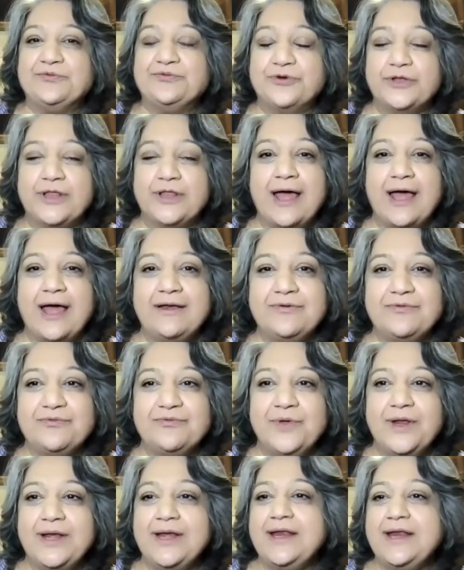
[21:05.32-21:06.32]
For that,
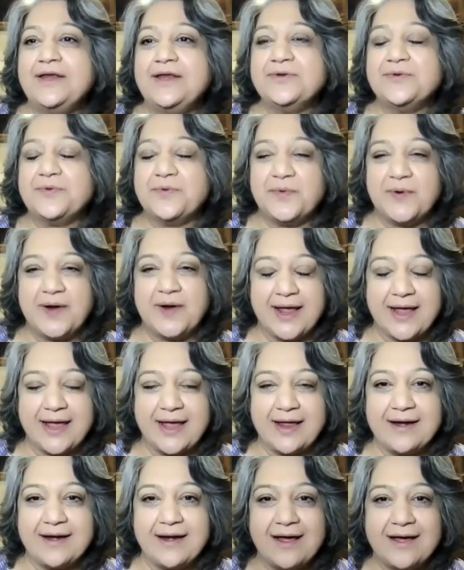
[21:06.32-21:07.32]
we need to
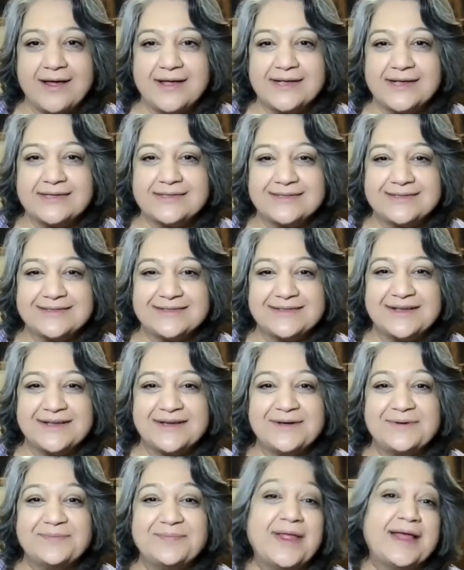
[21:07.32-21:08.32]
recognize,
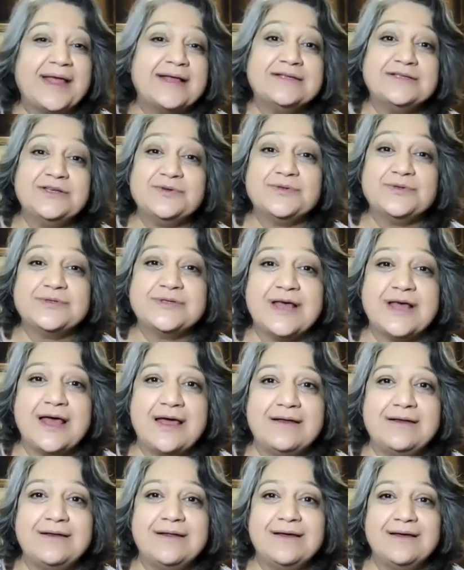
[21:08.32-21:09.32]
as you
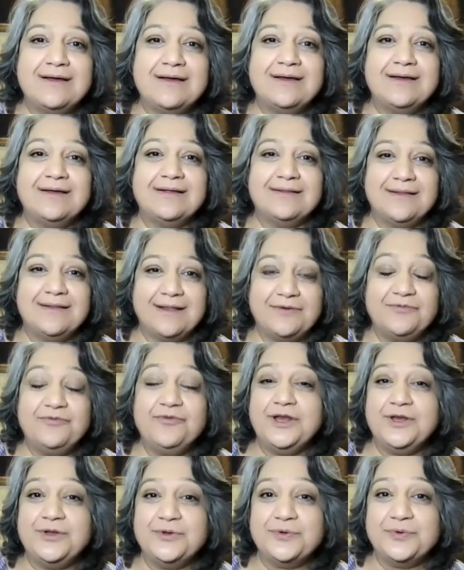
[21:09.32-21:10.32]
said, that
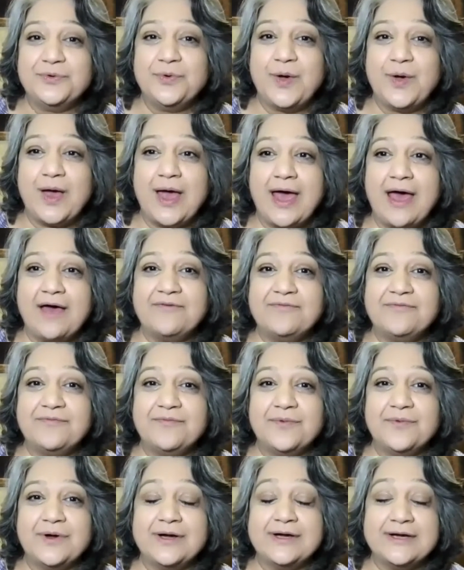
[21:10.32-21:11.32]
we do have
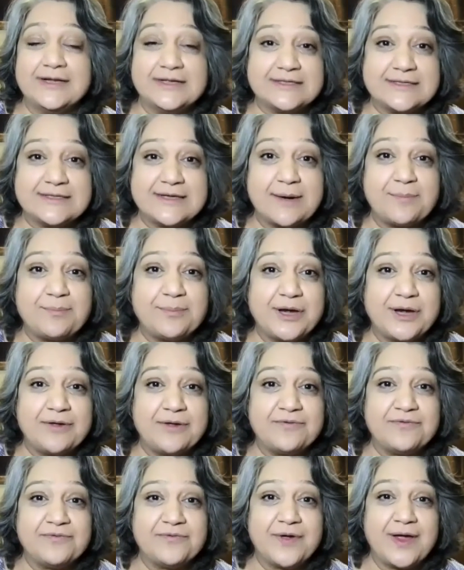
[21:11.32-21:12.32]

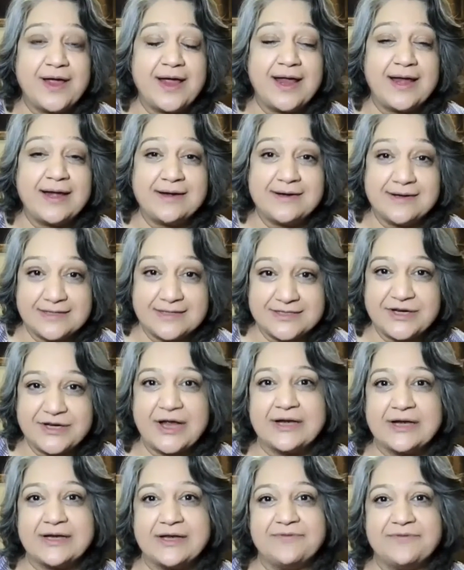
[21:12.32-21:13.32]
disruptive and
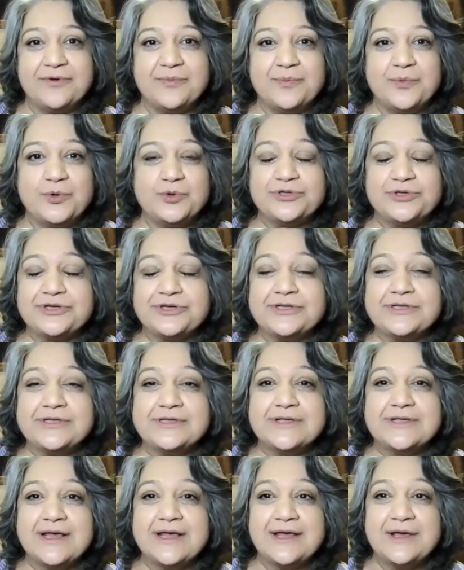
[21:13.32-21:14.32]
destructive
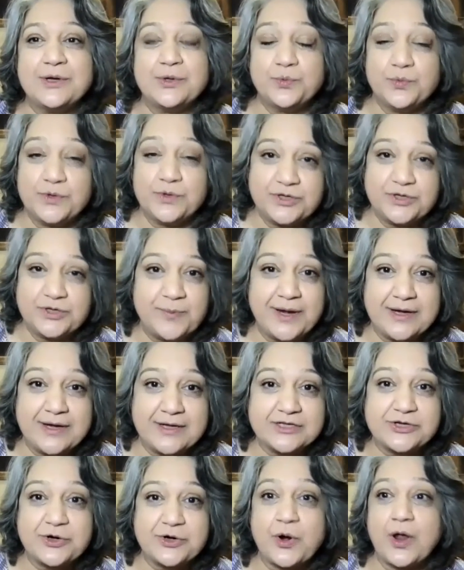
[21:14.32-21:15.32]
emotions, which may
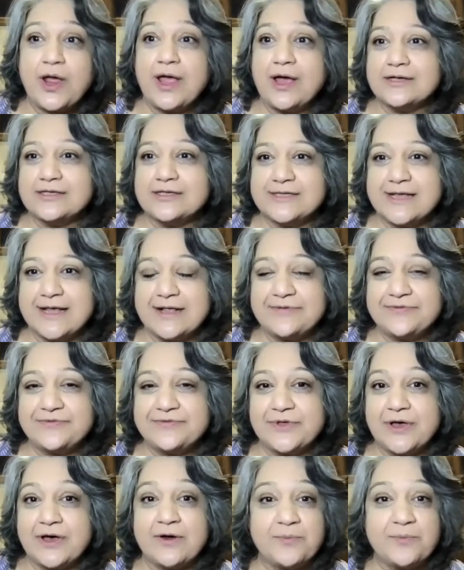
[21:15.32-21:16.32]
destroy ourselves,
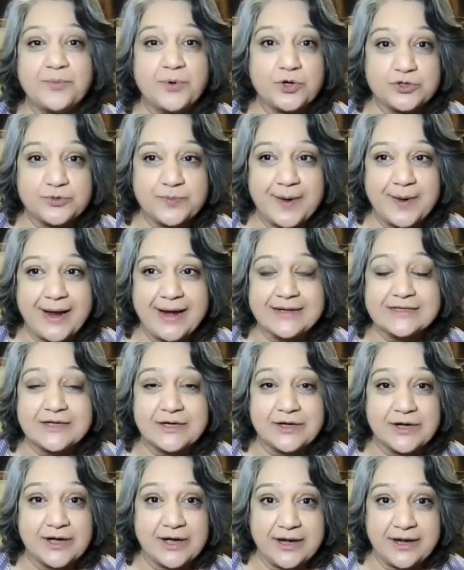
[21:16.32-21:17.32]
our prospects,
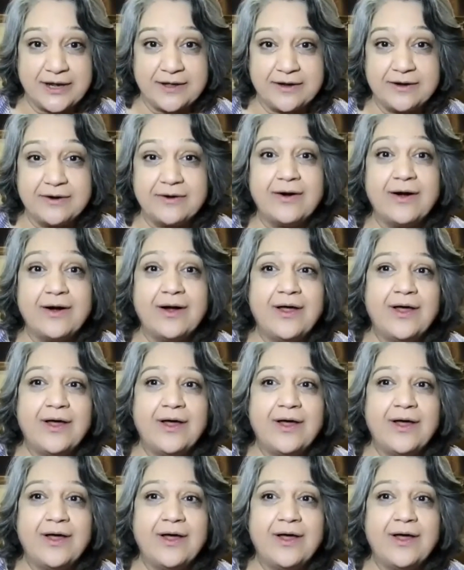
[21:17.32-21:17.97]
our career,